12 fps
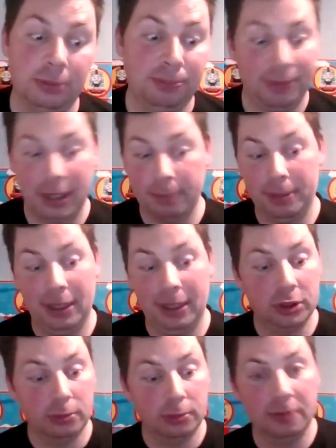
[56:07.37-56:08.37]
a
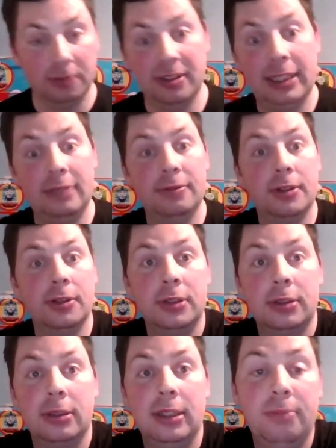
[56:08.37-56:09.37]
pivotal month really for
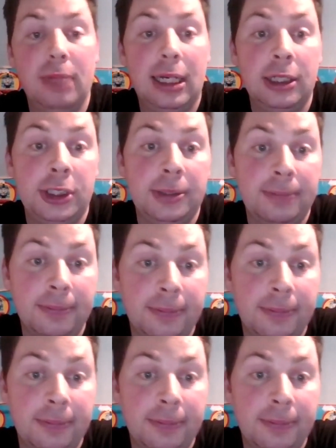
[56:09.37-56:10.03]
us in the match.